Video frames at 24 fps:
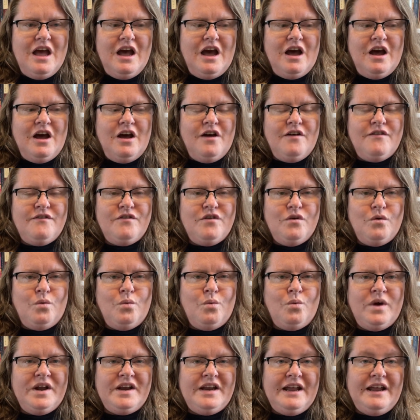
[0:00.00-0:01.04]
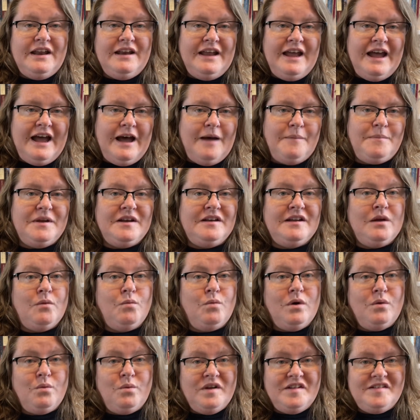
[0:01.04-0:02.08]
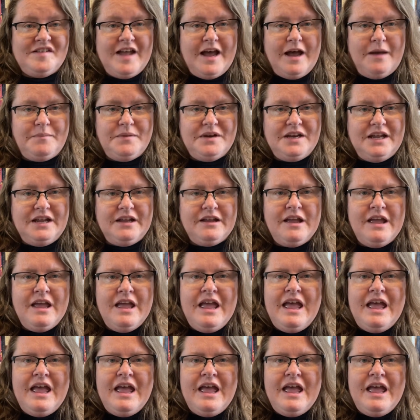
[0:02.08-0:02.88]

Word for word: of what had happened and what was happening.